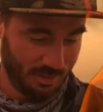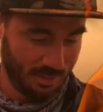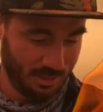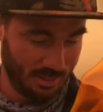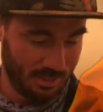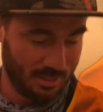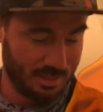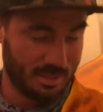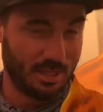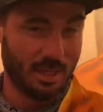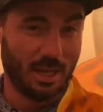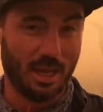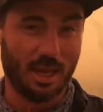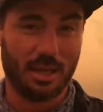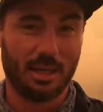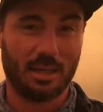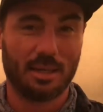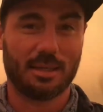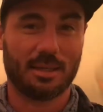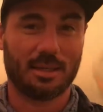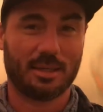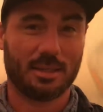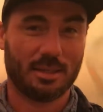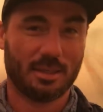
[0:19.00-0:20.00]
It's like
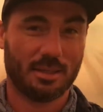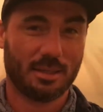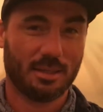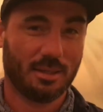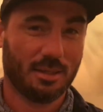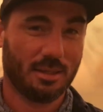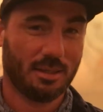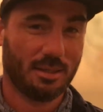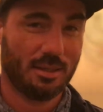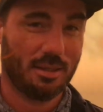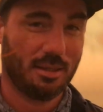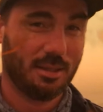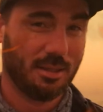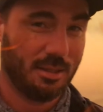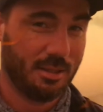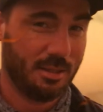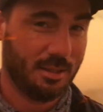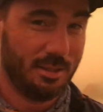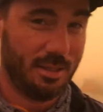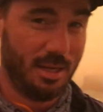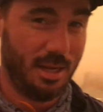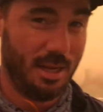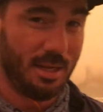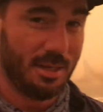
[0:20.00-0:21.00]

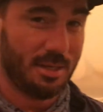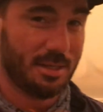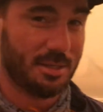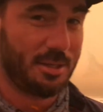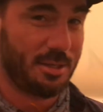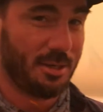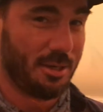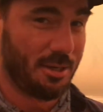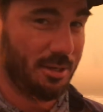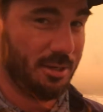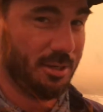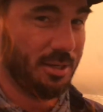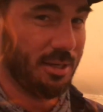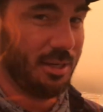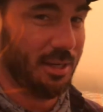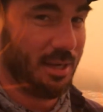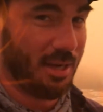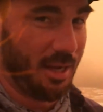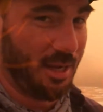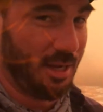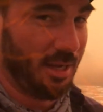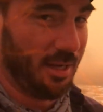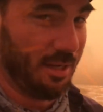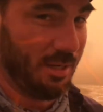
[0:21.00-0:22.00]
day has turned to
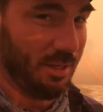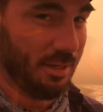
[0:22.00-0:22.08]
night.